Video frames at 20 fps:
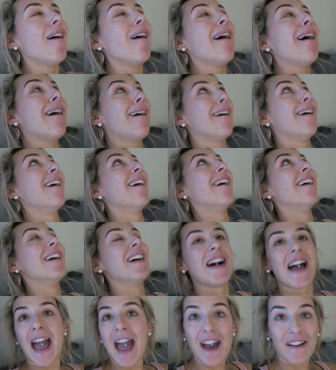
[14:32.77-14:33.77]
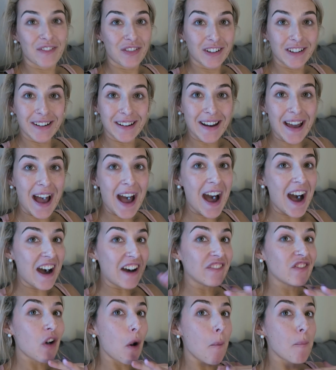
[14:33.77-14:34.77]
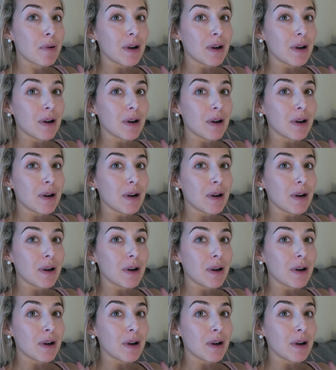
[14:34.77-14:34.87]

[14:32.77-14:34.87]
Oh, effort and a half,